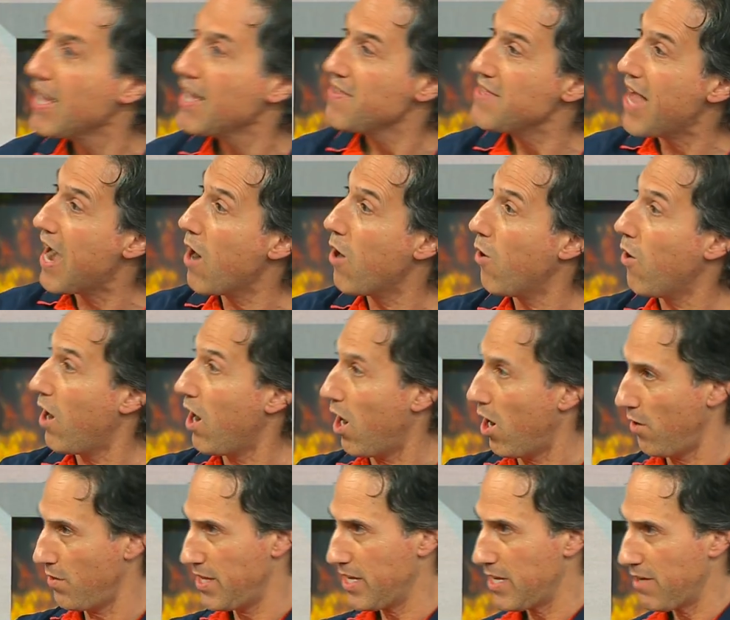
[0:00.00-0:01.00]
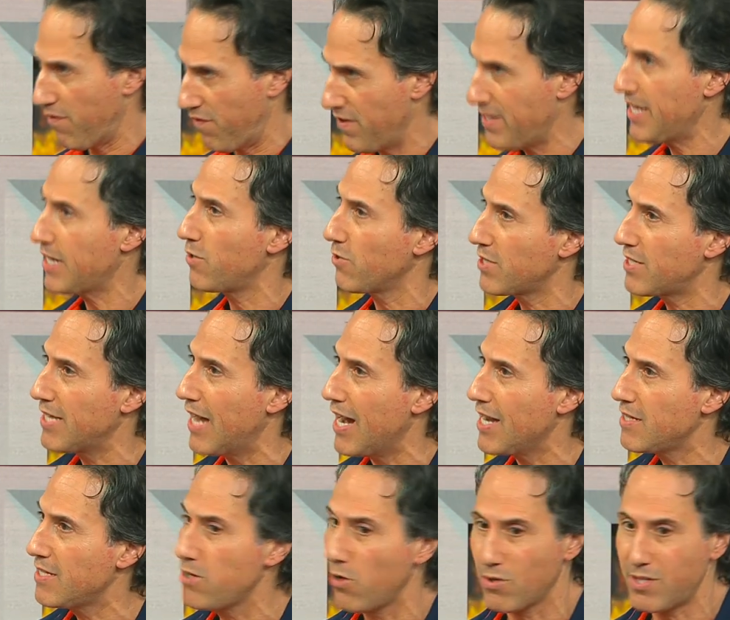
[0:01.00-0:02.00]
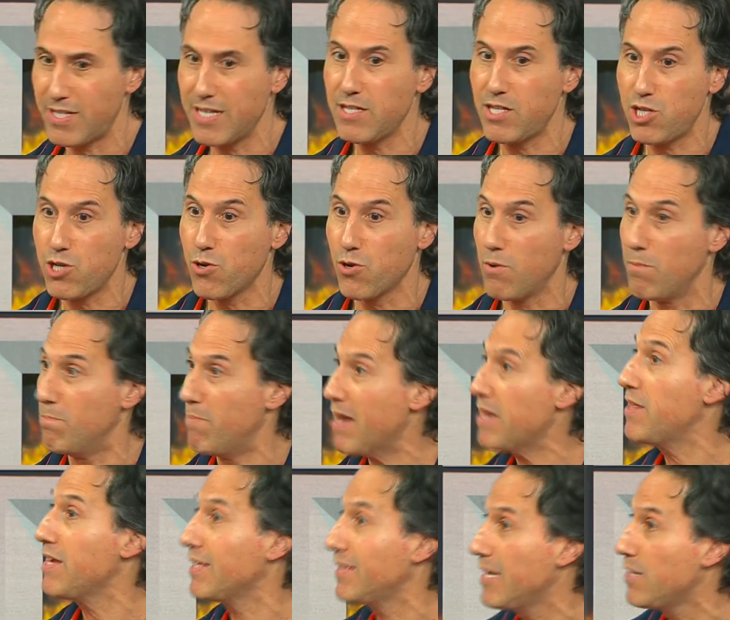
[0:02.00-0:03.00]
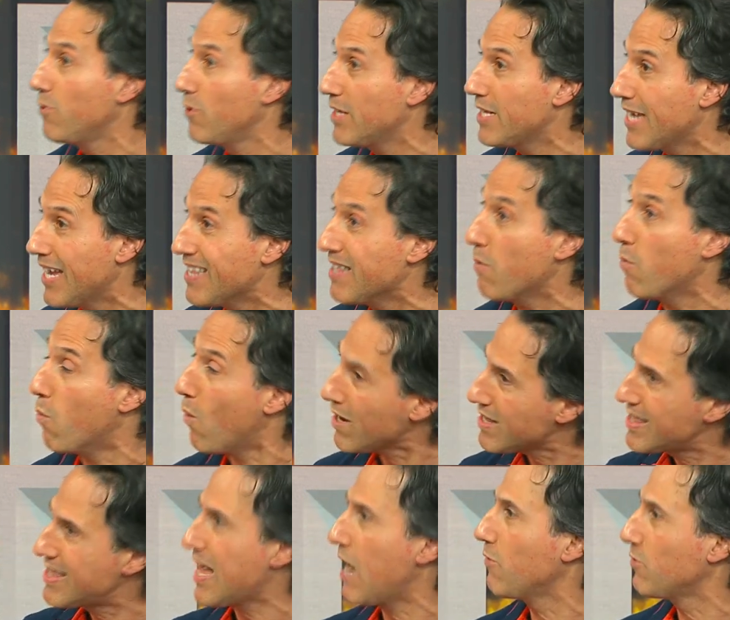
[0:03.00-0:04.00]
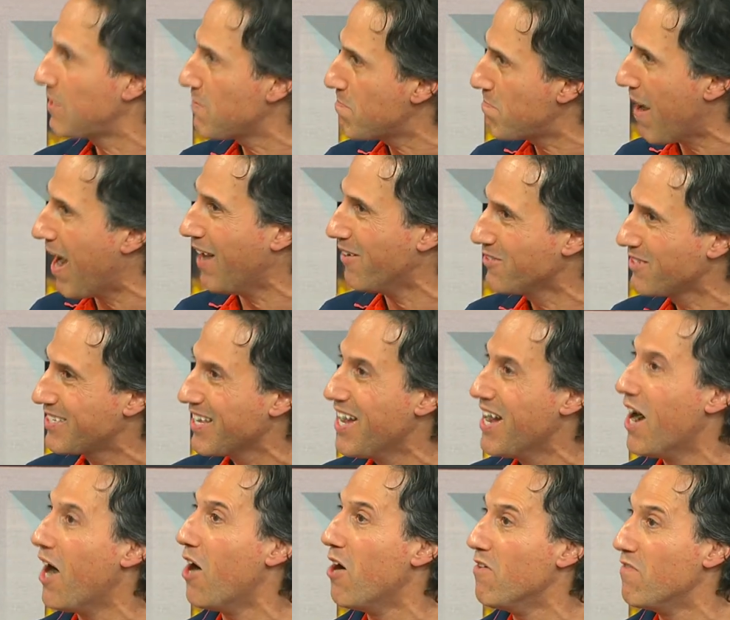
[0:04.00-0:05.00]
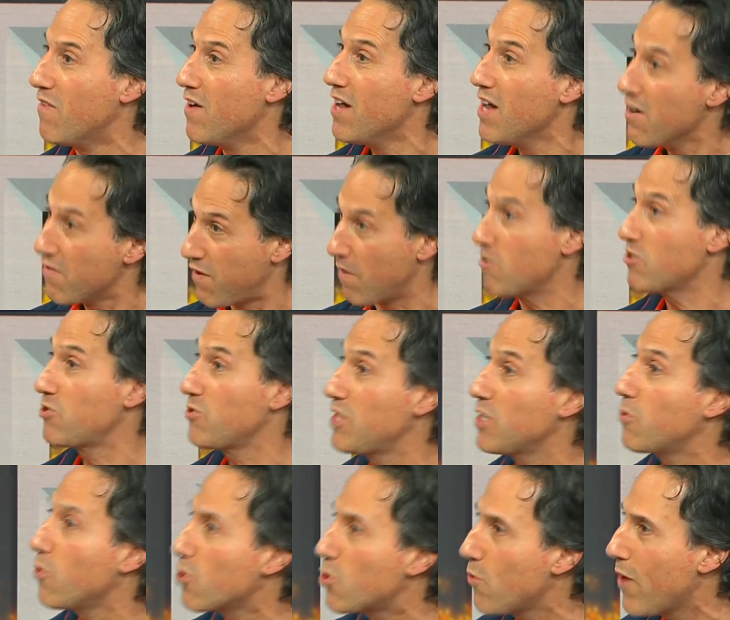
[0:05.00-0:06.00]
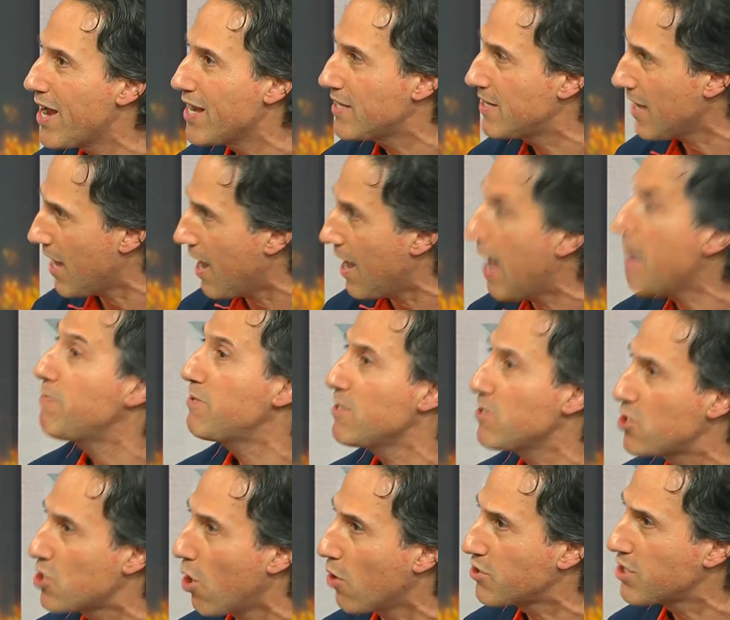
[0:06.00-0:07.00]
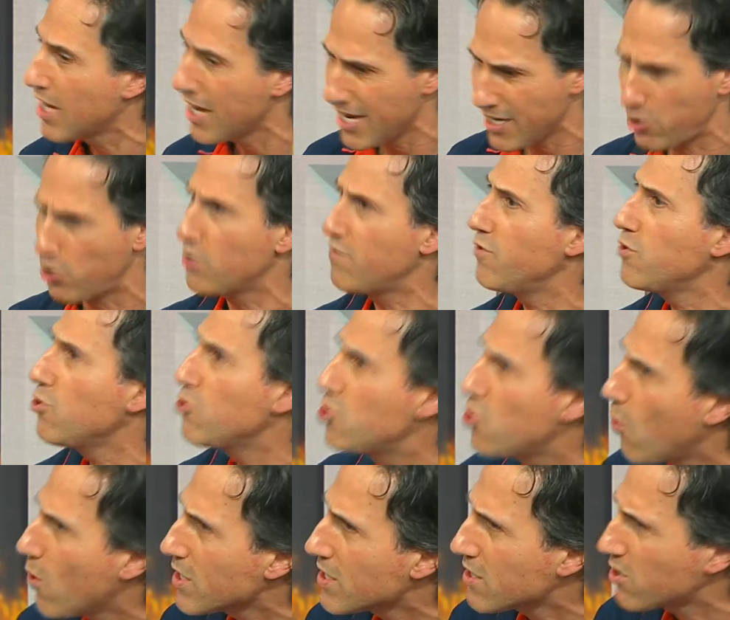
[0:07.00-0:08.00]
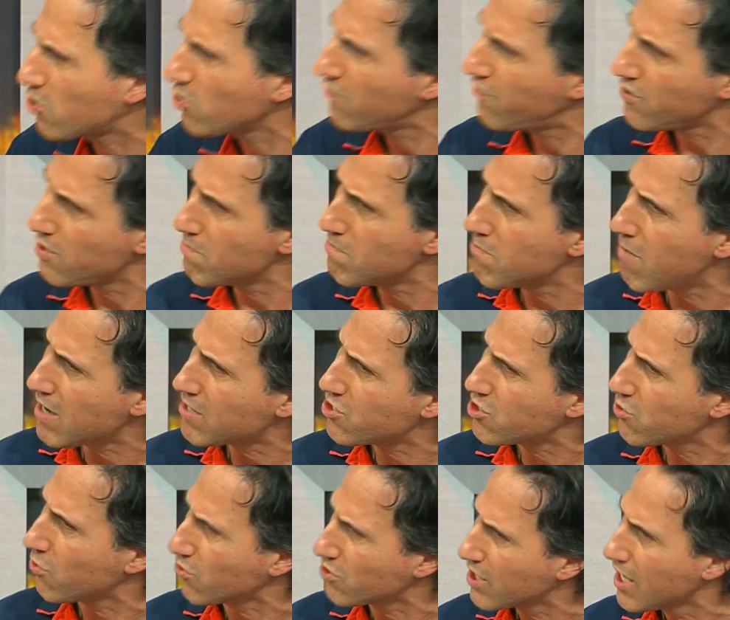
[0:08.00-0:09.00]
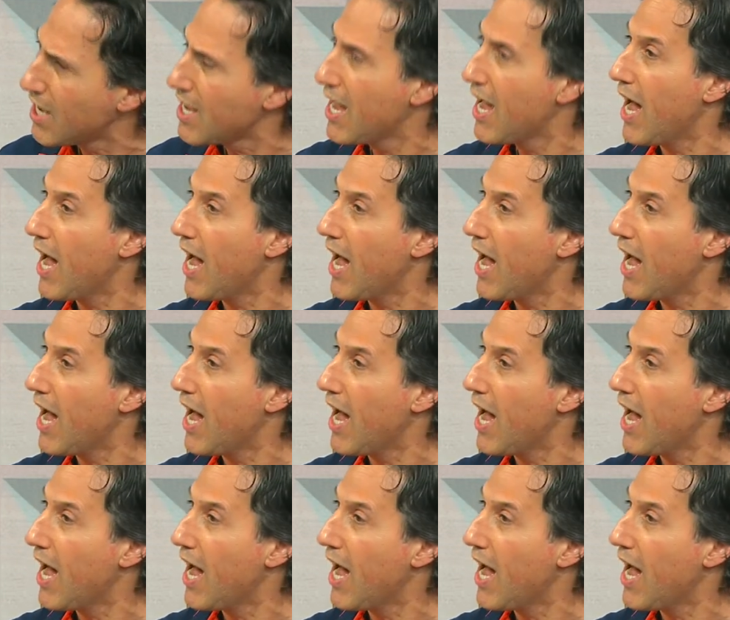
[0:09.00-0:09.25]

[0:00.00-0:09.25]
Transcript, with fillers: Now, on the physical side, you know, since you're bathing literally in 1,000 pounds of yeah. pharmaceutical grade uh, Epsom salt, yeah. it's good for the joints, it's good Ooh. for the muscles.